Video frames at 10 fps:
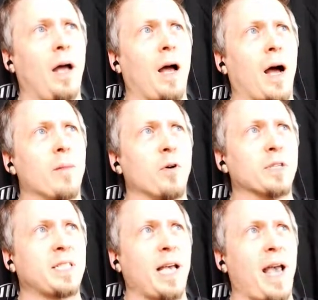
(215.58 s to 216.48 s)
I'm going to
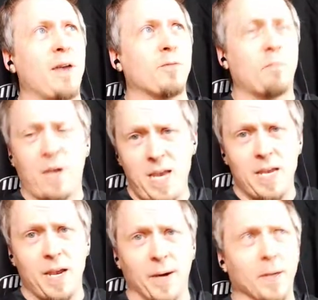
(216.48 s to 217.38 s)
set a repeat
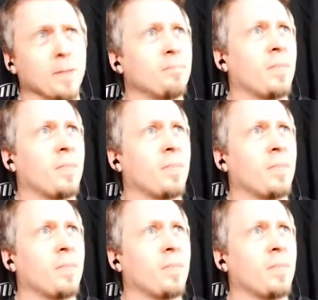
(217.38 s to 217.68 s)
here.